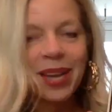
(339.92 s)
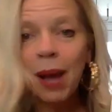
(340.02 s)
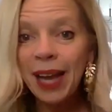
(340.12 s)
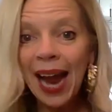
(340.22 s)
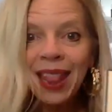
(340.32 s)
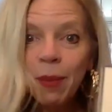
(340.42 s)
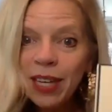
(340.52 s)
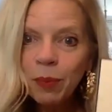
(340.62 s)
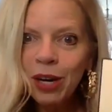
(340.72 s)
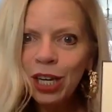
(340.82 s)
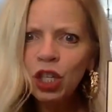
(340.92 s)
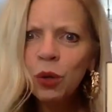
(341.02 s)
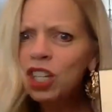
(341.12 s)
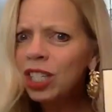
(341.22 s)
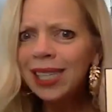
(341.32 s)
yummy. And the best part is you
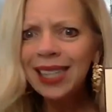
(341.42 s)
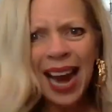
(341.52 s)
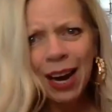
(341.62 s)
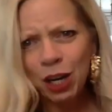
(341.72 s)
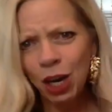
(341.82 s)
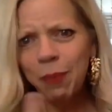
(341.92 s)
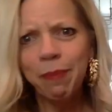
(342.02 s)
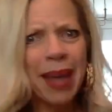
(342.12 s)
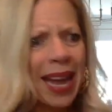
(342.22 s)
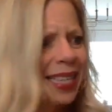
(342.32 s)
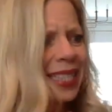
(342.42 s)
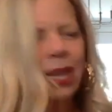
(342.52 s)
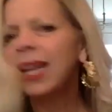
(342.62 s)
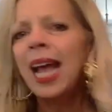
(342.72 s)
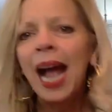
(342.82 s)
can just layer, you can mix,
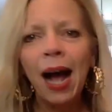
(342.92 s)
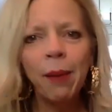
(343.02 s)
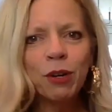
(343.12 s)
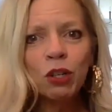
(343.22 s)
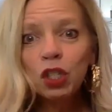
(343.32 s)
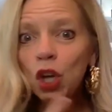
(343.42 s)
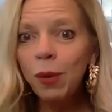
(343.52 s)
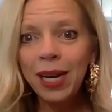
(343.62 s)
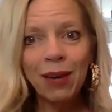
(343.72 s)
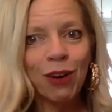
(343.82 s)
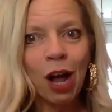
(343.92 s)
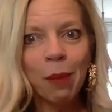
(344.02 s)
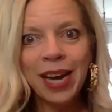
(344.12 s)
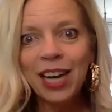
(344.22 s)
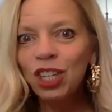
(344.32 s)
and there's so many different
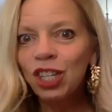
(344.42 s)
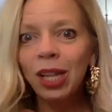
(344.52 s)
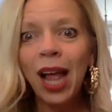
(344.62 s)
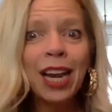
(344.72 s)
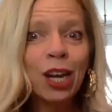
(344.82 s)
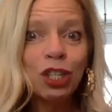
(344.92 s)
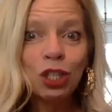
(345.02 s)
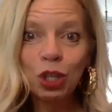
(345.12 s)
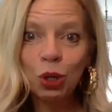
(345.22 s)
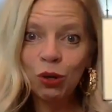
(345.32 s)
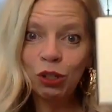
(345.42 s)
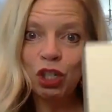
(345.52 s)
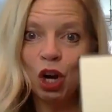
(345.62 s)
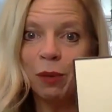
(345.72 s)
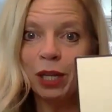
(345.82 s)
combinations online. You can just Google
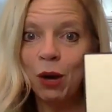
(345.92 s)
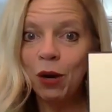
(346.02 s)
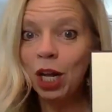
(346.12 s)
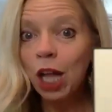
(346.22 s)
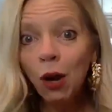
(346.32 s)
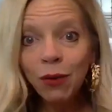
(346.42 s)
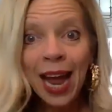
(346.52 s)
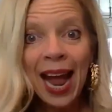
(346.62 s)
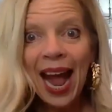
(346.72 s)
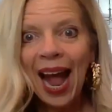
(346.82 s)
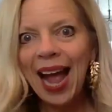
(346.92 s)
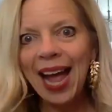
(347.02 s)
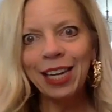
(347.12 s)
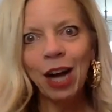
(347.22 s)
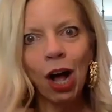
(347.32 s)
Jo Malone Cologne
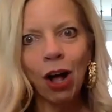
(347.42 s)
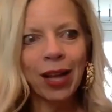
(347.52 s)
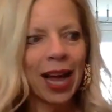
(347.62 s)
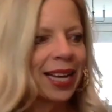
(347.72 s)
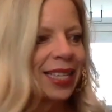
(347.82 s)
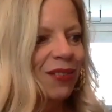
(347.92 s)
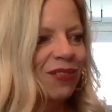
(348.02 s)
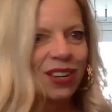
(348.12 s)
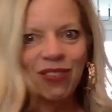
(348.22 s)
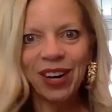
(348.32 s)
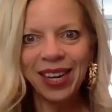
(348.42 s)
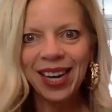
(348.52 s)
and all kinds of different